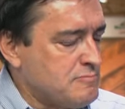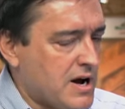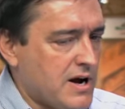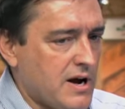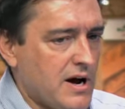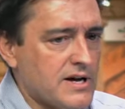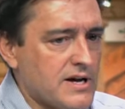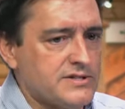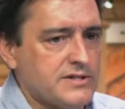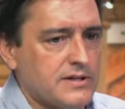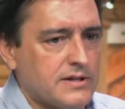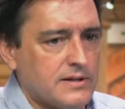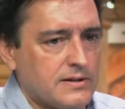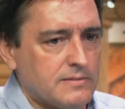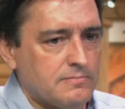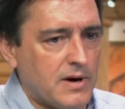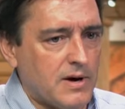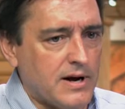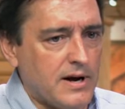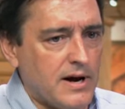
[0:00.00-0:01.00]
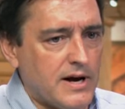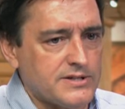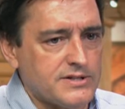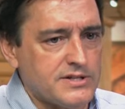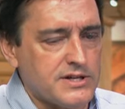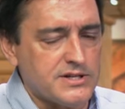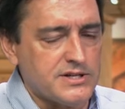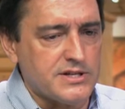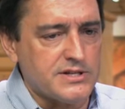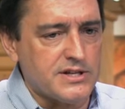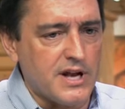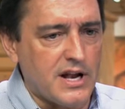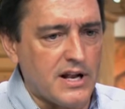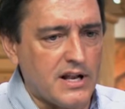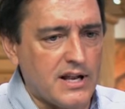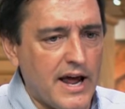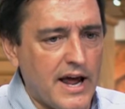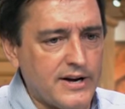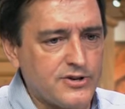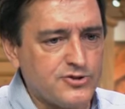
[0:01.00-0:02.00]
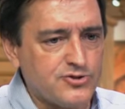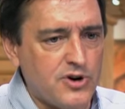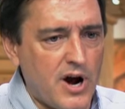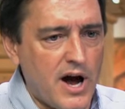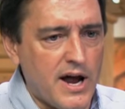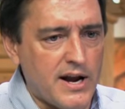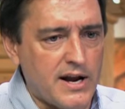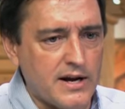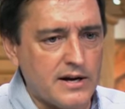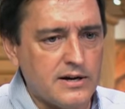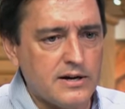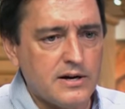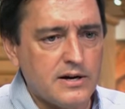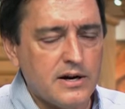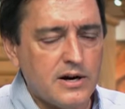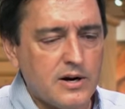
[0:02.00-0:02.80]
because, because this is an electronic